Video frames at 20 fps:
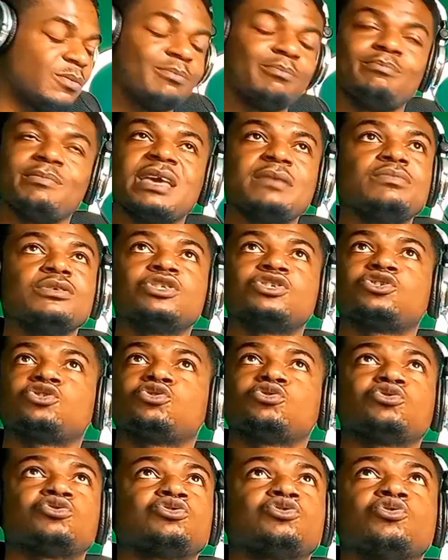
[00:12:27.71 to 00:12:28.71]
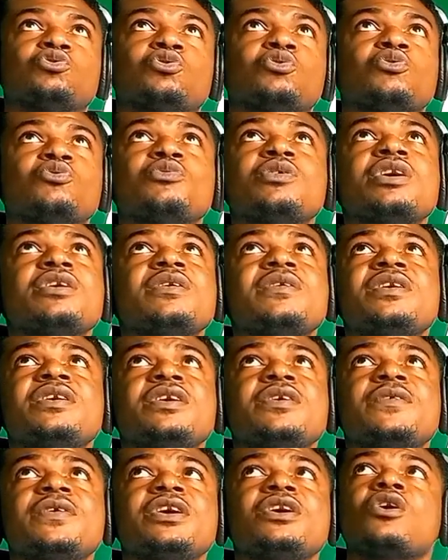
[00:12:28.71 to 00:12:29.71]
Maybe so
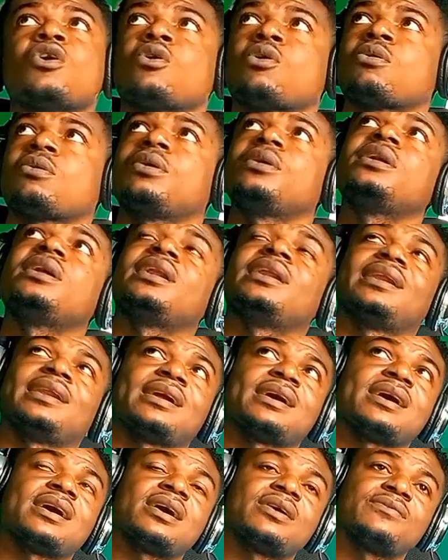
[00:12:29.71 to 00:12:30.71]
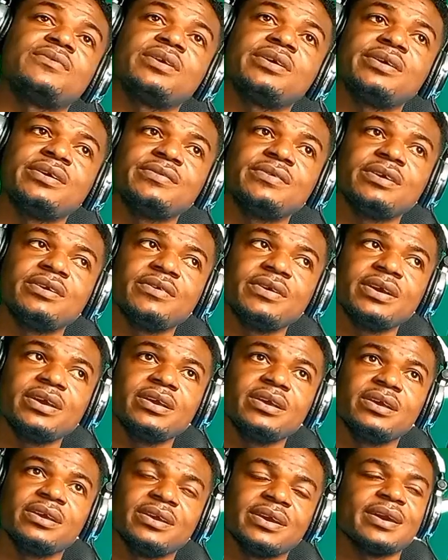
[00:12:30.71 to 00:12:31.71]
re or la re.
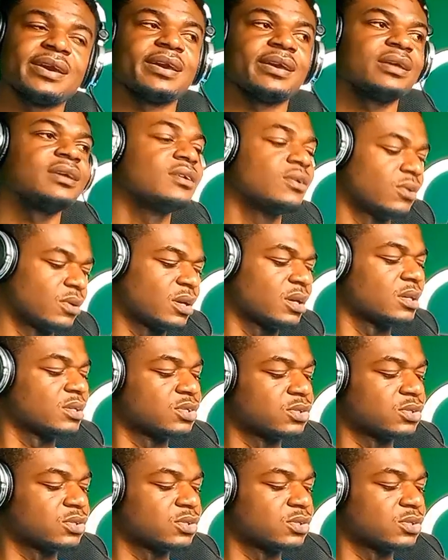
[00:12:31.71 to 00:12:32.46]
Yeah. Okay.